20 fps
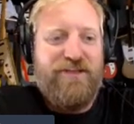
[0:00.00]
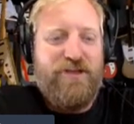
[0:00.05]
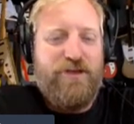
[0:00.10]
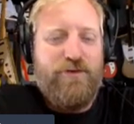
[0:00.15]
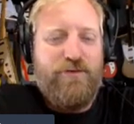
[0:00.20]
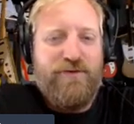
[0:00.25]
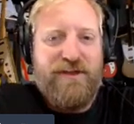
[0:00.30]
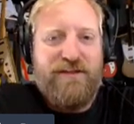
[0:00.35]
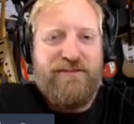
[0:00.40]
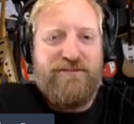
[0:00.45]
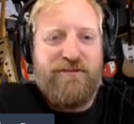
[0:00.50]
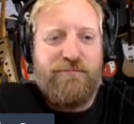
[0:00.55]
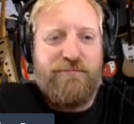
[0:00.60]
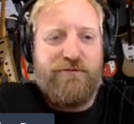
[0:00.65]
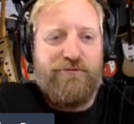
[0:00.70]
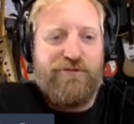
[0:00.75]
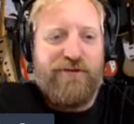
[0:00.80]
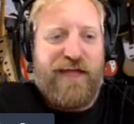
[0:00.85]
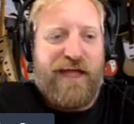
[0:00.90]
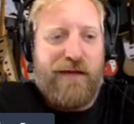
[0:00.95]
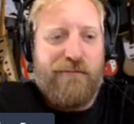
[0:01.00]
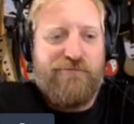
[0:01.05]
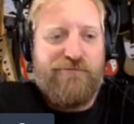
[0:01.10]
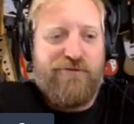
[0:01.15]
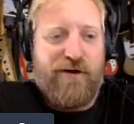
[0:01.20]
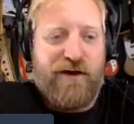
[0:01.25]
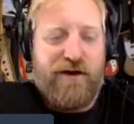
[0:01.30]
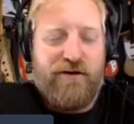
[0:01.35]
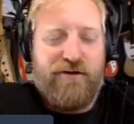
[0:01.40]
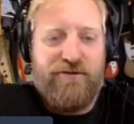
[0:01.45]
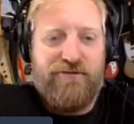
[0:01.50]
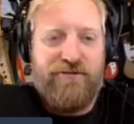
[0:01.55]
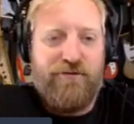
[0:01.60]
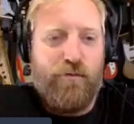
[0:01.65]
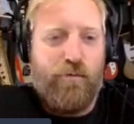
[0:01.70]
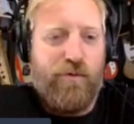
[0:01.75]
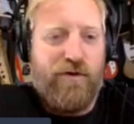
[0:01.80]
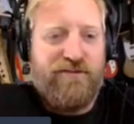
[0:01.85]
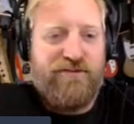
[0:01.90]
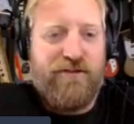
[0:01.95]
You need something for campfires.
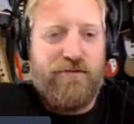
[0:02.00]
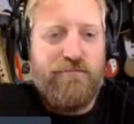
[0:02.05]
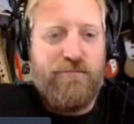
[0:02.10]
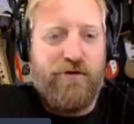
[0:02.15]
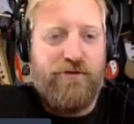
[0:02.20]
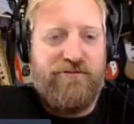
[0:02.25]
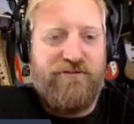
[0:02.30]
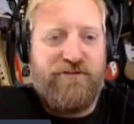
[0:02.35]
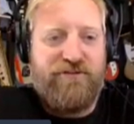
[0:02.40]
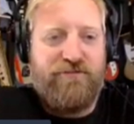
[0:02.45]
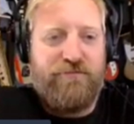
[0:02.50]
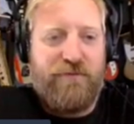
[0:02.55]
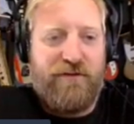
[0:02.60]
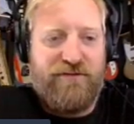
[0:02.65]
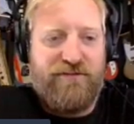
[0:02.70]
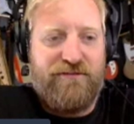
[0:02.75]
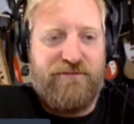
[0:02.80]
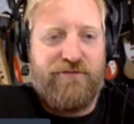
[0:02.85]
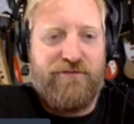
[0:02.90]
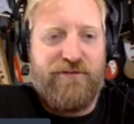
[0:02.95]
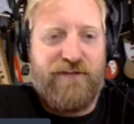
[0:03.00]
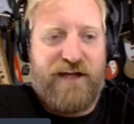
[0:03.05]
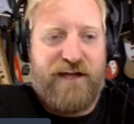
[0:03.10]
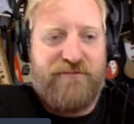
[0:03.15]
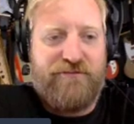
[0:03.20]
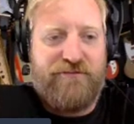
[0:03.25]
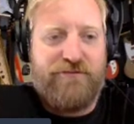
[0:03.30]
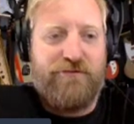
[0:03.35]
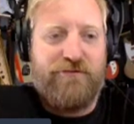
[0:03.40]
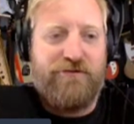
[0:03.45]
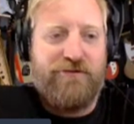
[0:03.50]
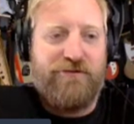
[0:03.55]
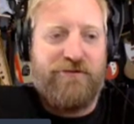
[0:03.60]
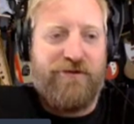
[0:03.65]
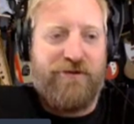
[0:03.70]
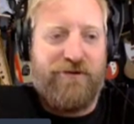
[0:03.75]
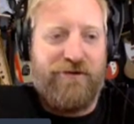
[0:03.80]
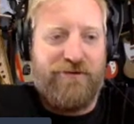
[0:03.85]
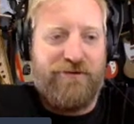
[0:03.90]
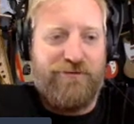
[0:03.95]
What's the most expensive classical
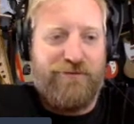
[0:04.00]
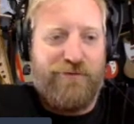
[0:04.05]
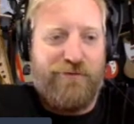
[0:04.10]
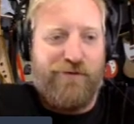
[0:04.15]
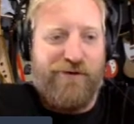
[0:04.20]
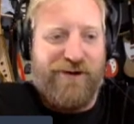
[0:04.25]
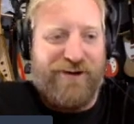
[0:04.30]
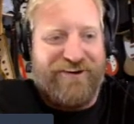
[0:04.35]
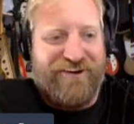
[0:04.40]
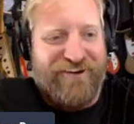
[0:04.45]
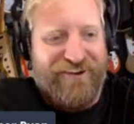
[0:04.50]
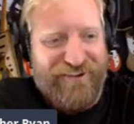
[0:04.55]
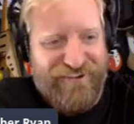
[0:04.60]
guitar on Sweetwater?